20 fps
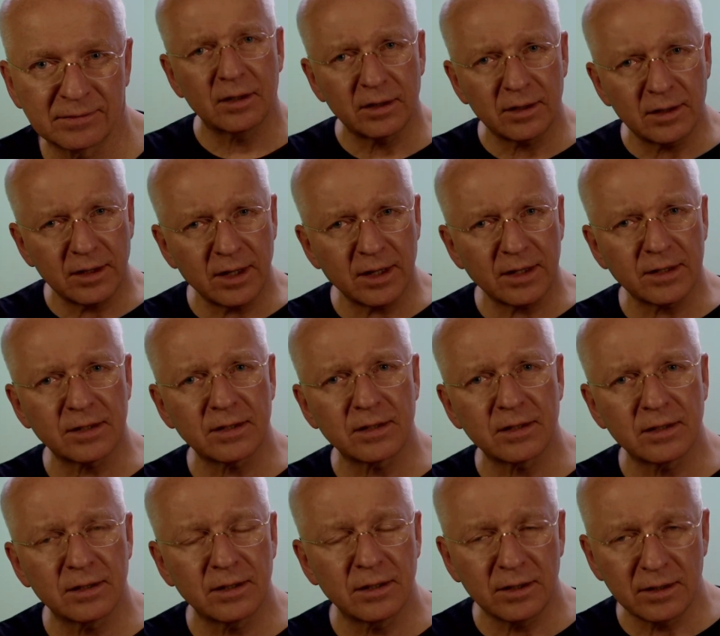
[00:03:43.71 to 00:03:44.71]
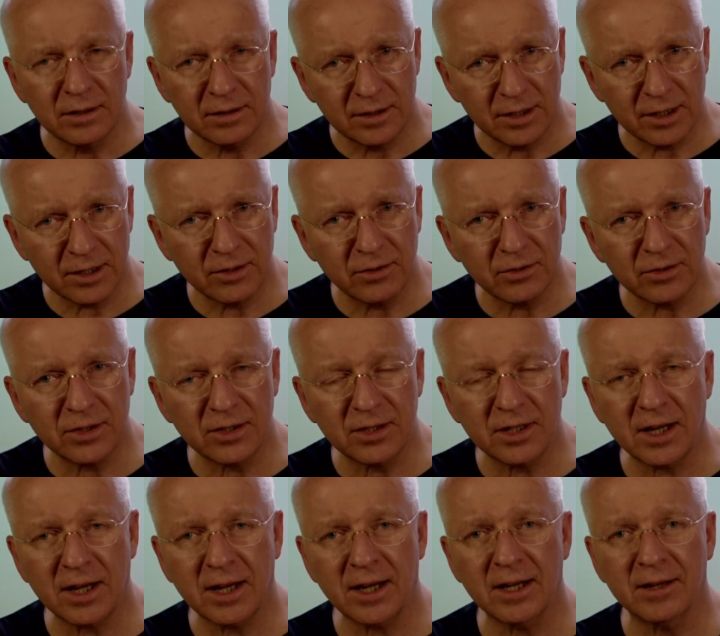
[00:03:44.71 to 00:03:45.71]
Yes, take your
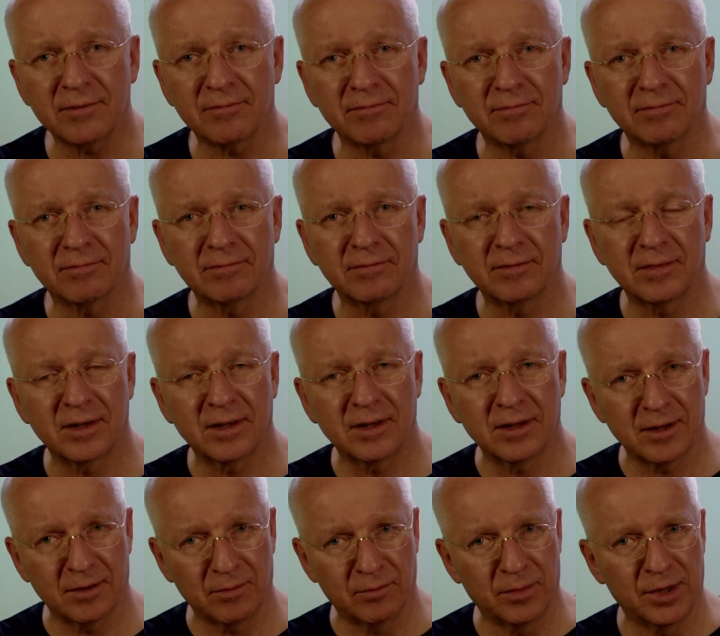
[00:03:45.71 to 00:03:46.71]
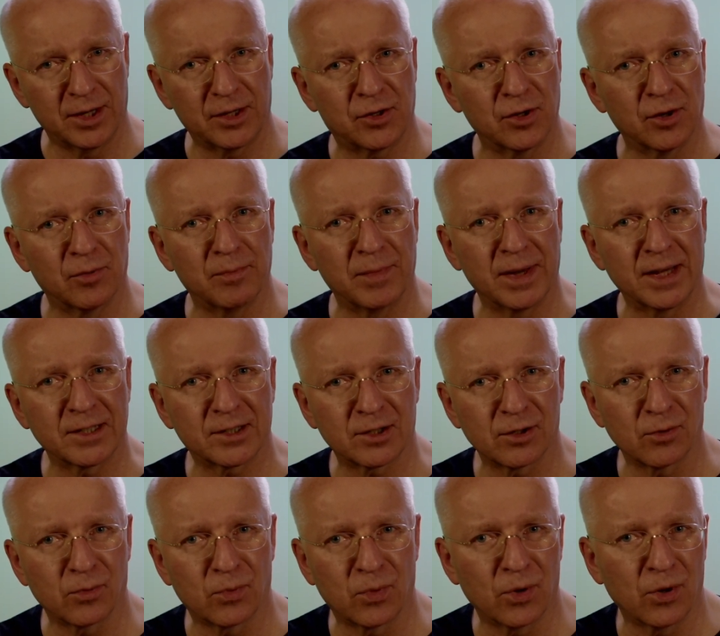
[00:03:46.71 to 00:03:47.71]
time, make your mental
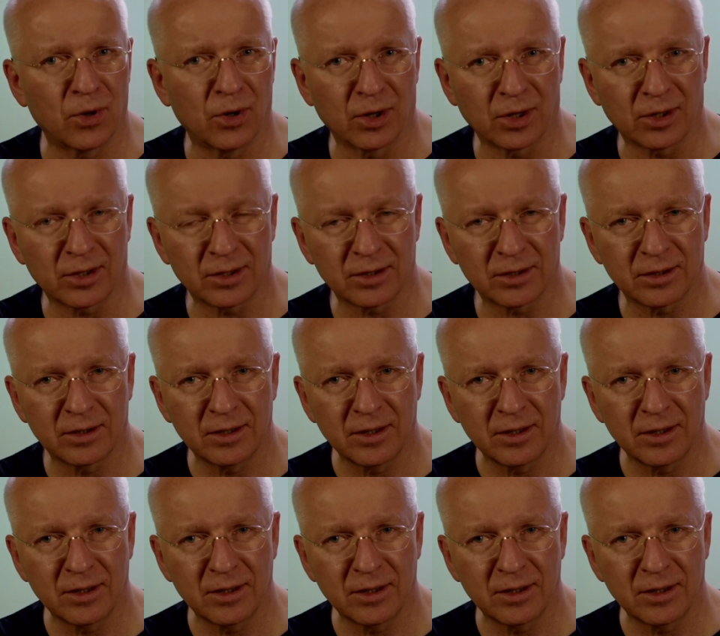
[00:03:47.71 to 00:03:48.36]
work,